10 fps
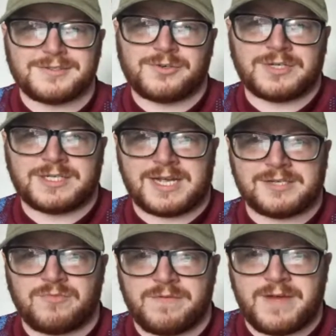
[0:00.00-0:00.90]
Chris
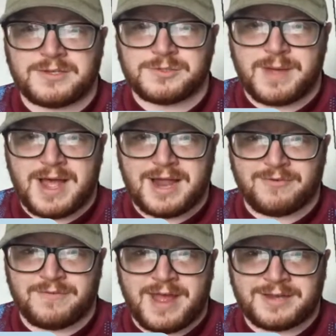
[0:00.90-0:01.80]
says, revenge, Mark,
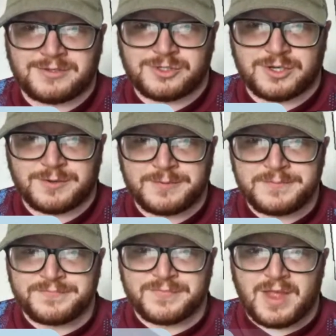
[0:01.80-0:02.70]
revenge.
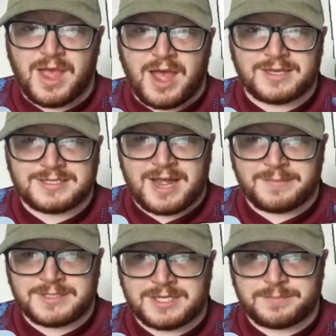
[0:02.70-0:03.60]

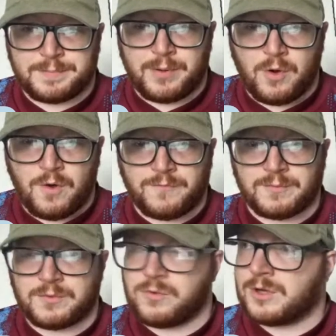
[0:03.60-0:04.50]
Simon says, poor
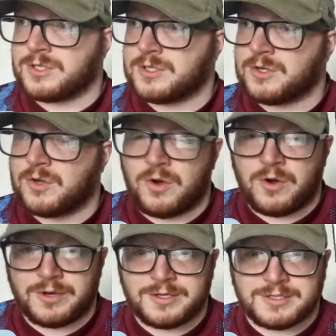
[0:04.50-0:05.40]
from crosses and
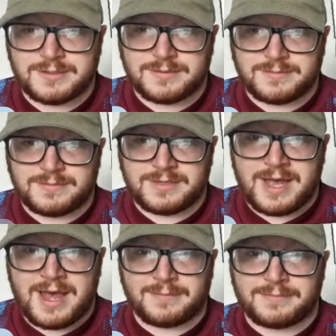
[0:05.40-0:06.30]
corners.
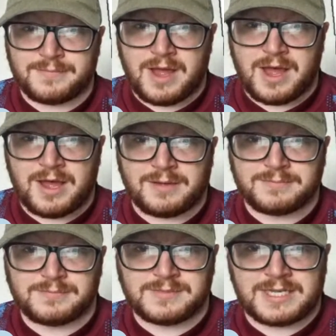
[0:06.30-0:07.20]
Yeah.
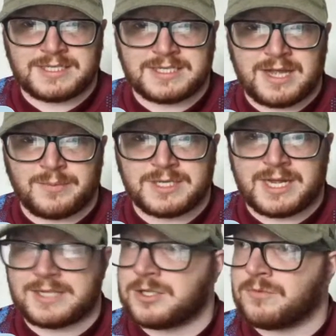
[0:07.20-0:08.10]
Dean says, that was
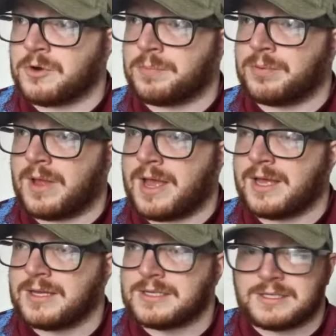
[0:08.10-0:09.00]
against the run of play.
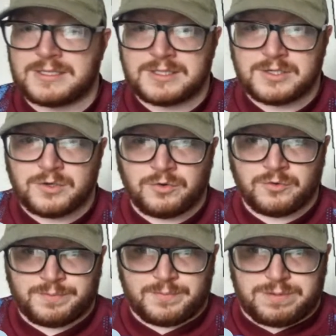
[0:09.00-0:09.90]

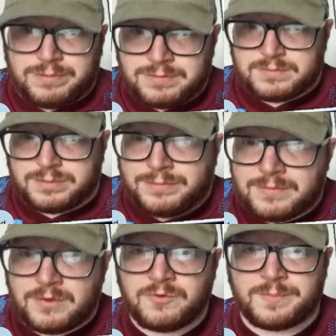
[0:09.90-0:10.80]

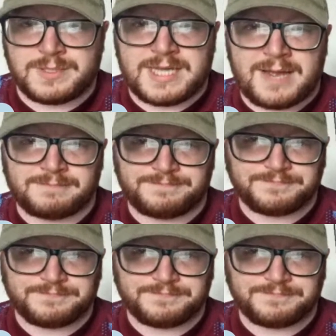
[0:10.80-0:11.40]
100%.